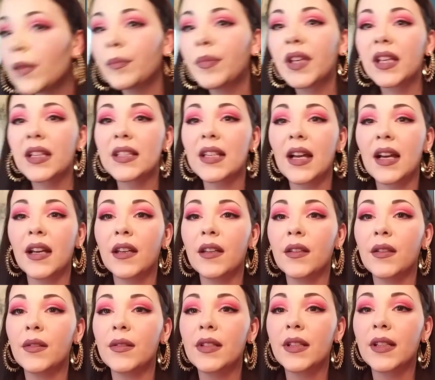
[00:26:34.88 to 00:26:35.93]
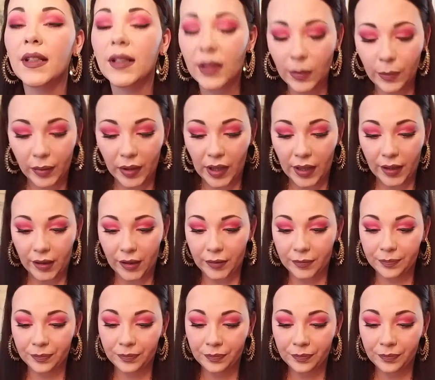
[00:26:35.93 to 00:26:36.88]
Because I didn't use any lip liner.